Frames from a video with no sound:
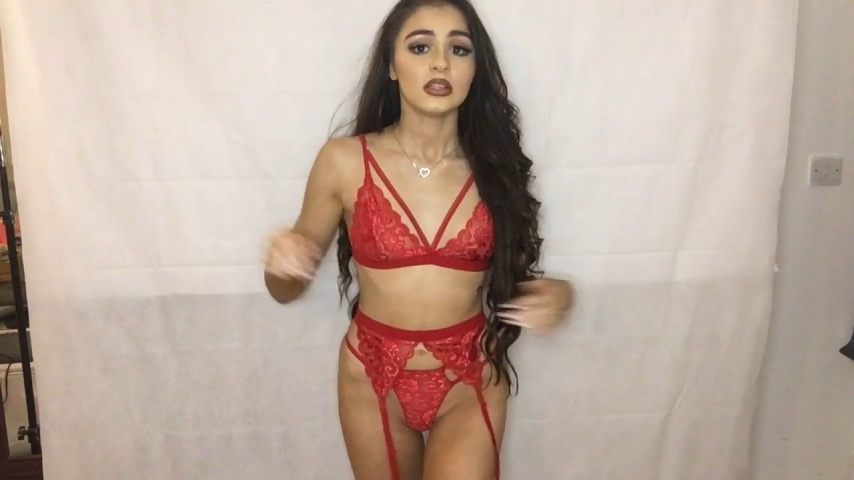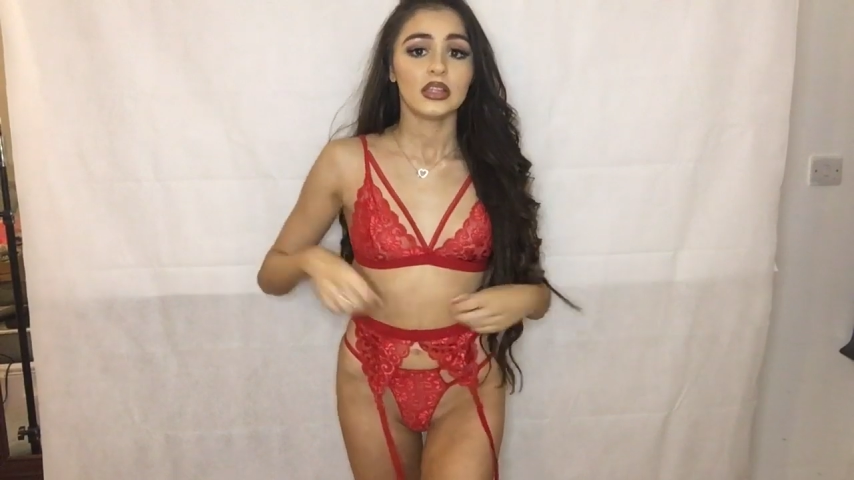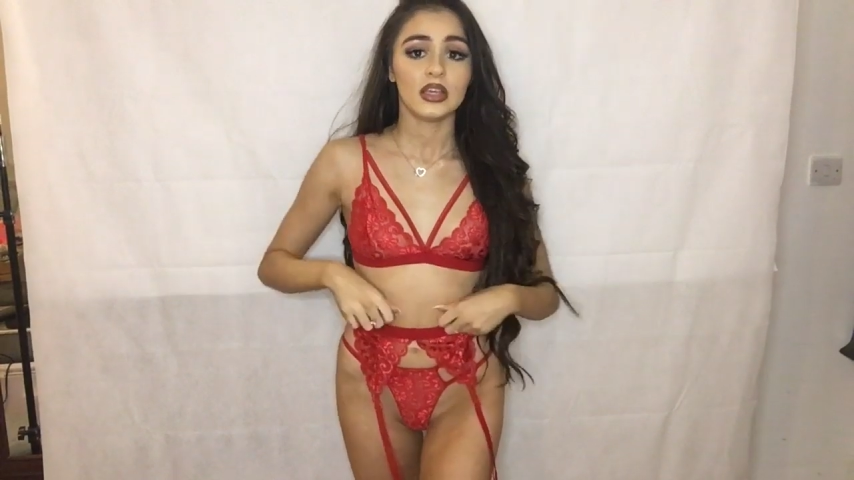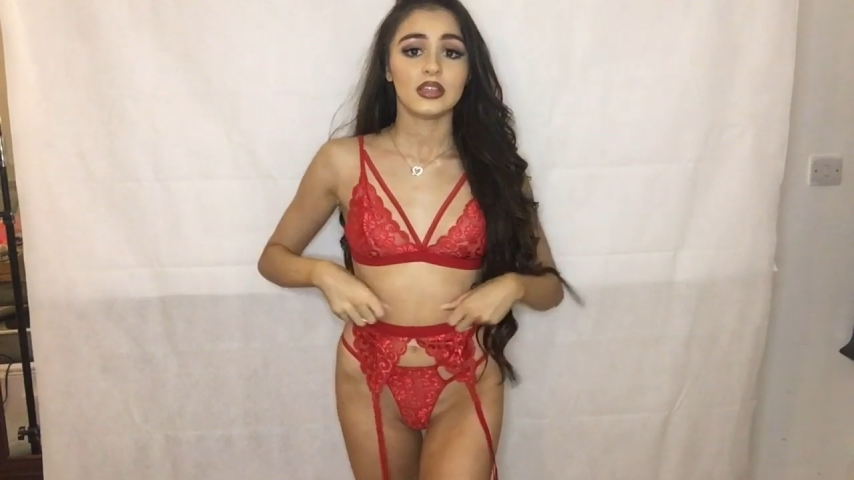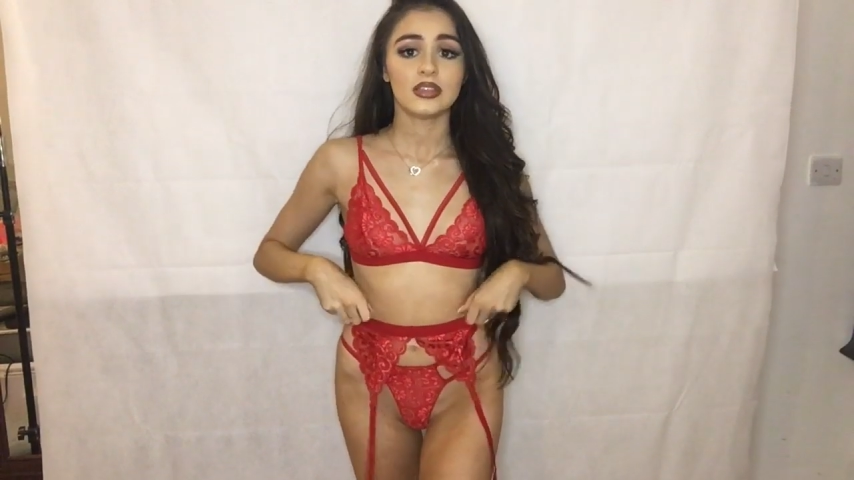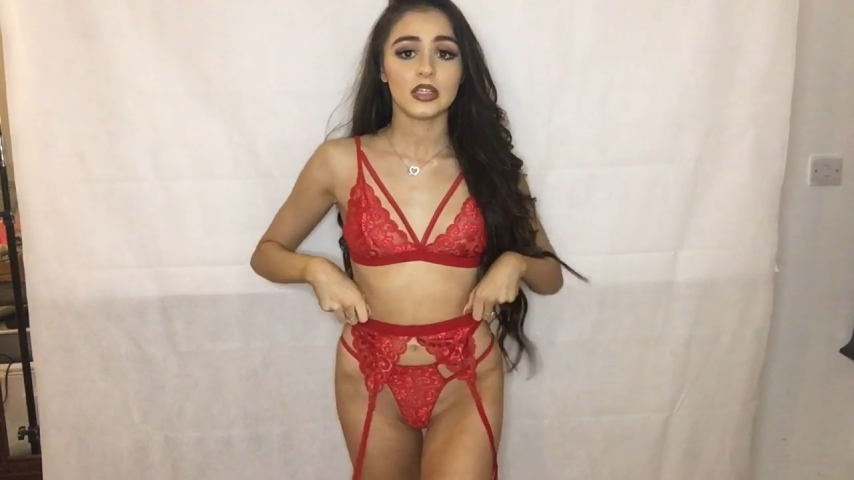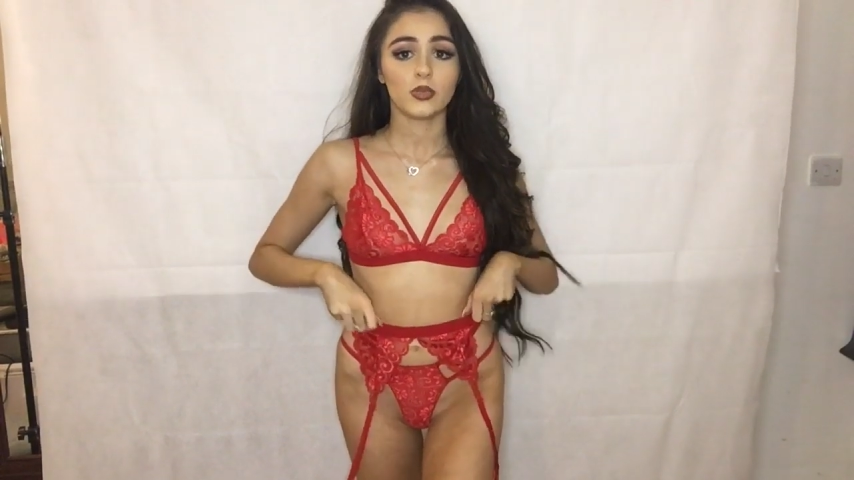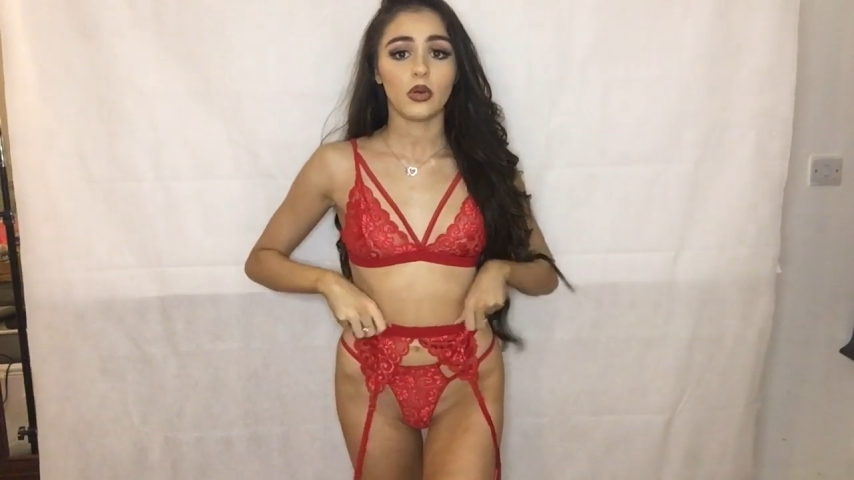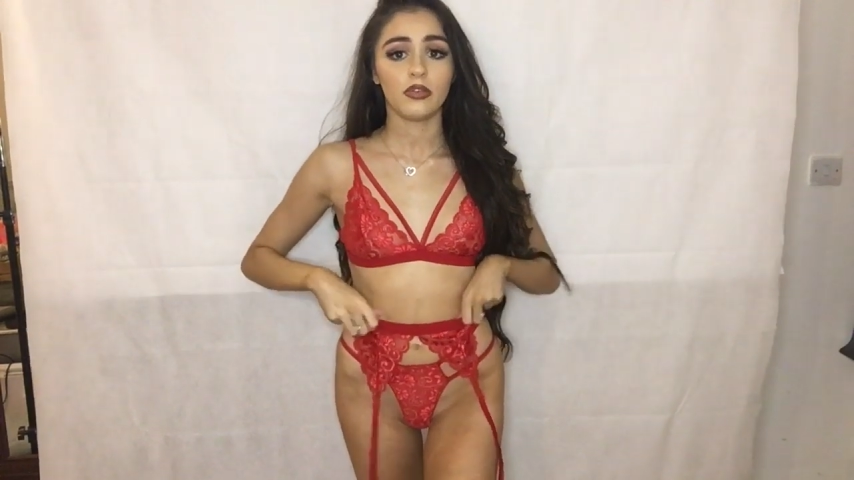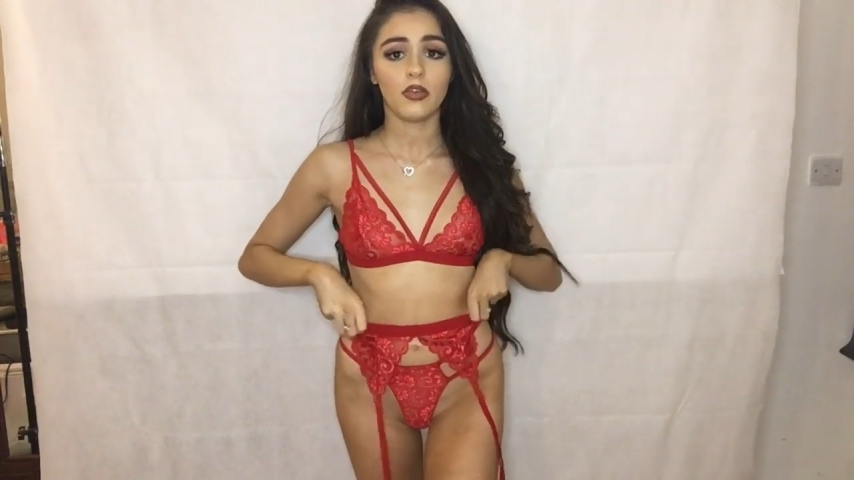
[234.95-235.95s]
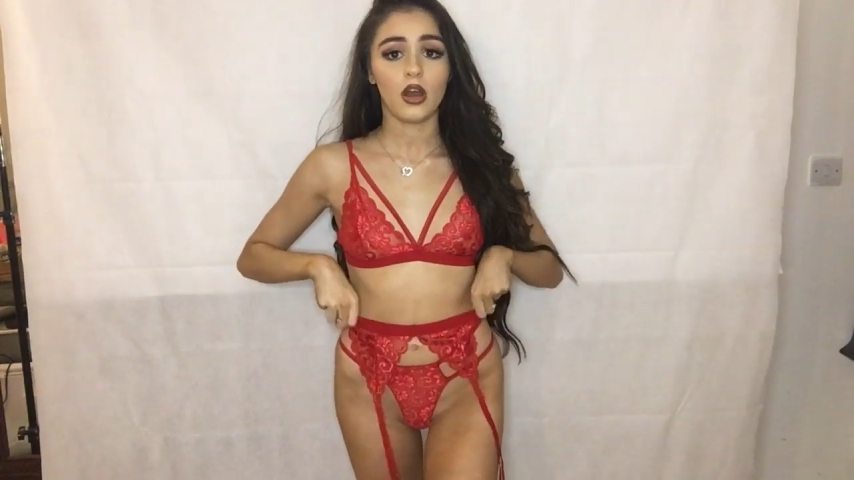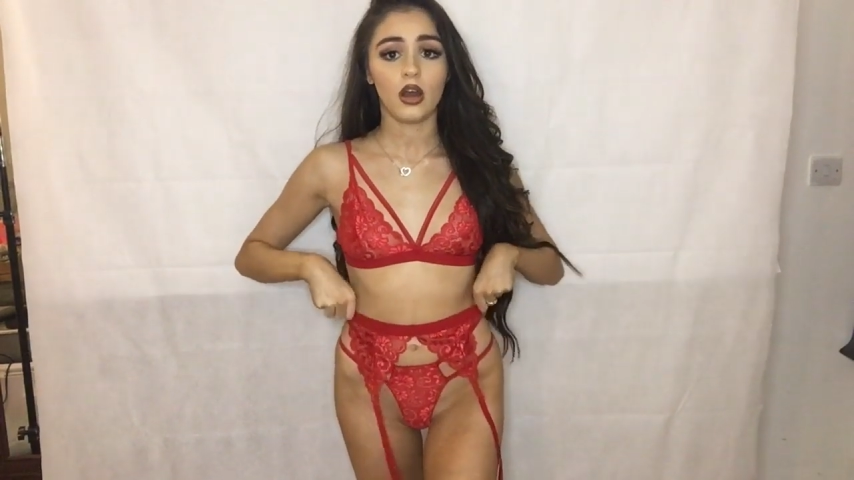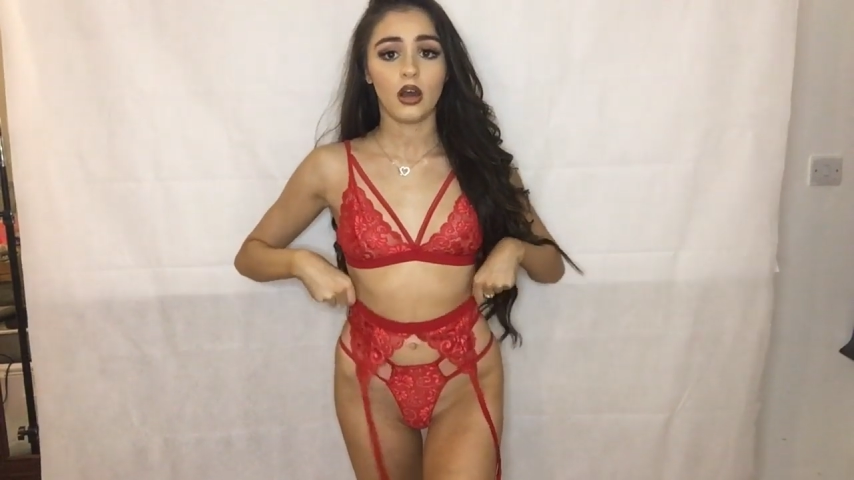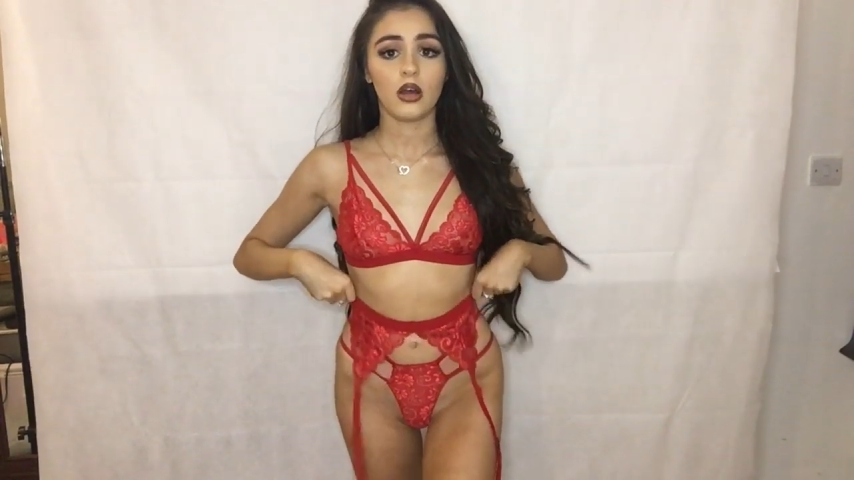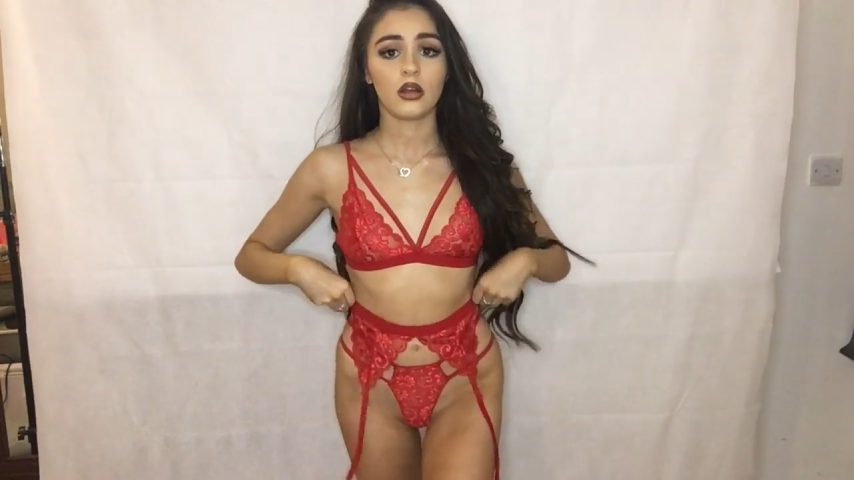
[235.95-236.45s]
This is by
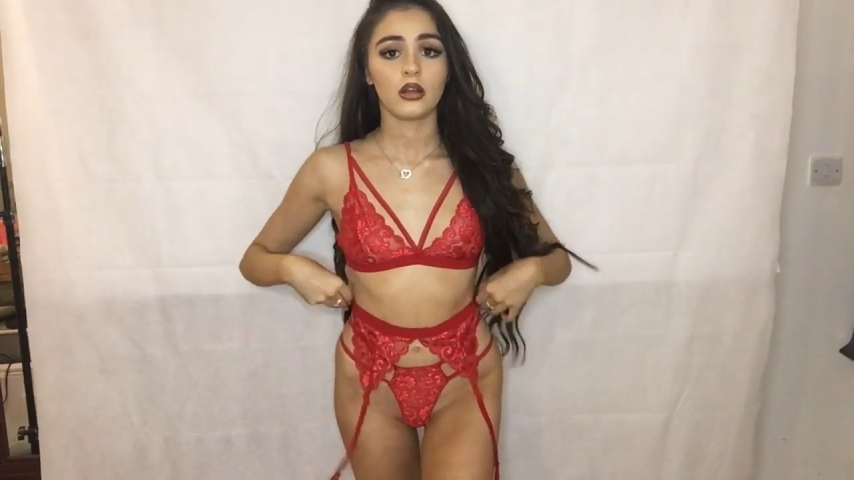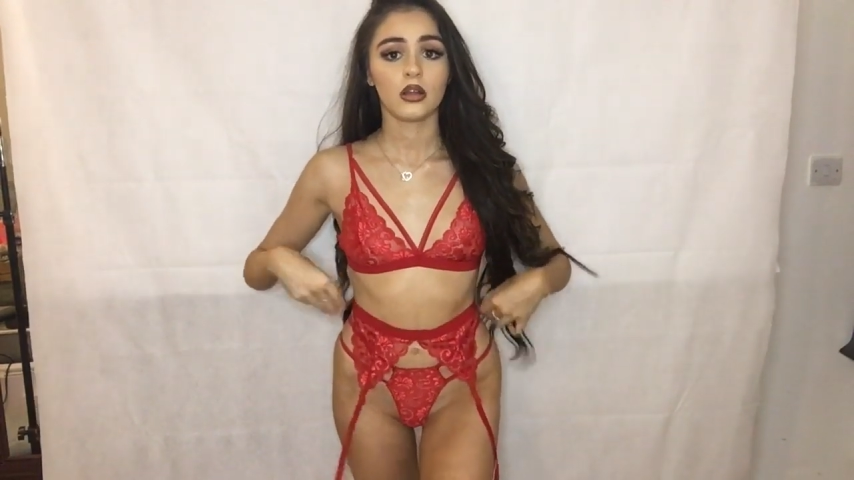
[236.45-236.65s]
far